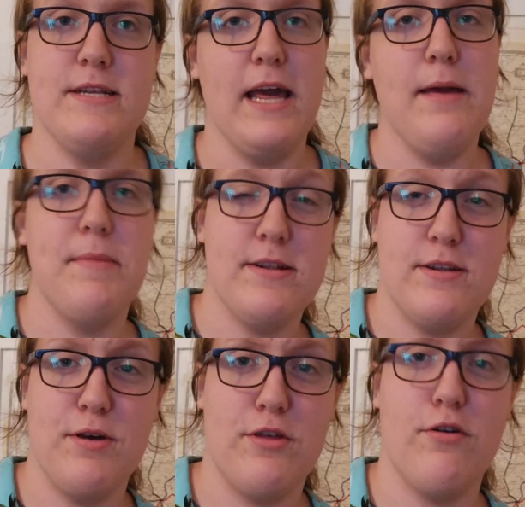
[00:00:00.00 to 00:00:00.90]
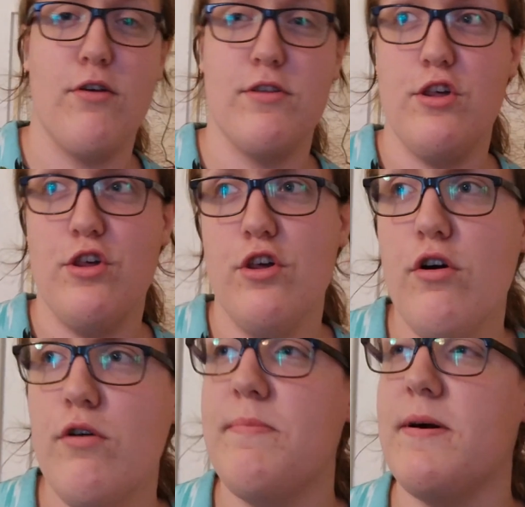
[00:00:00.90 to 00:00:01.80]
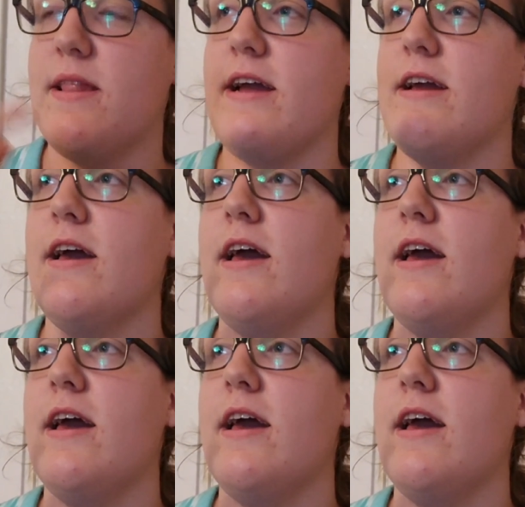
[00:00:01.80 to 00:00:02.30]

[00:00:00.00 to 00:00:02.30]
hate mans with her on the show, but like